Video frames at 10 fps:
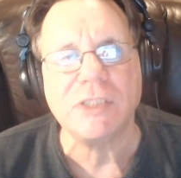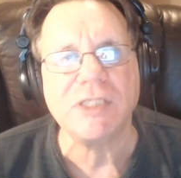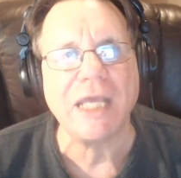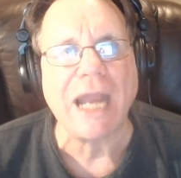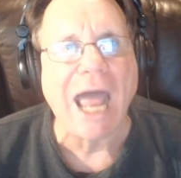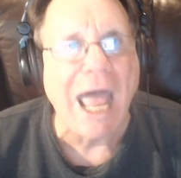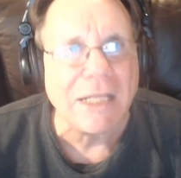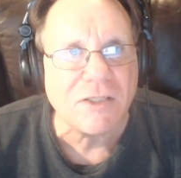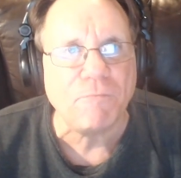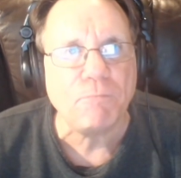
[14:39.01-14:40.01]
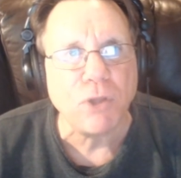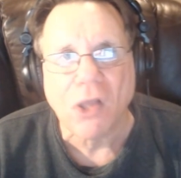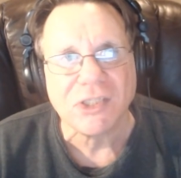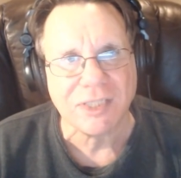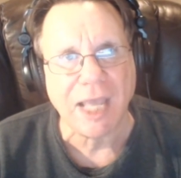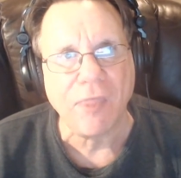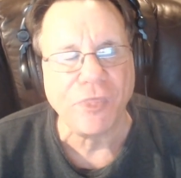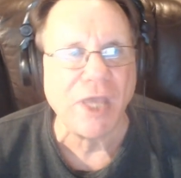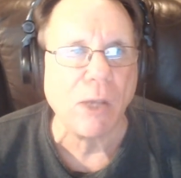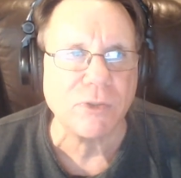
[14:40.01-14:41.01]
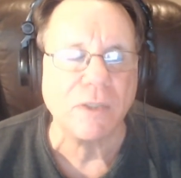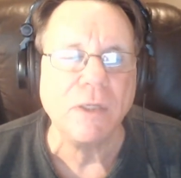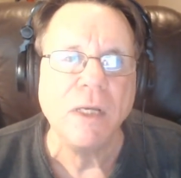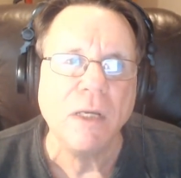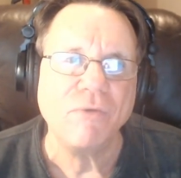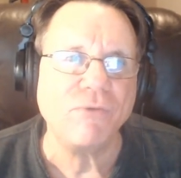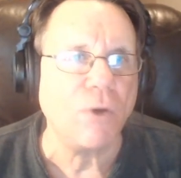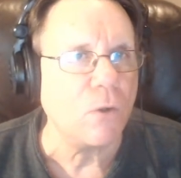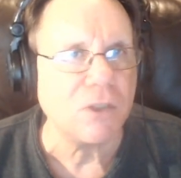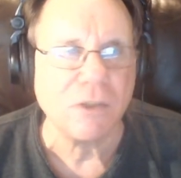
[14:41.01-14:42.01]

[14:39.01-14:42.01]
at odds of plus 10,000. Folks,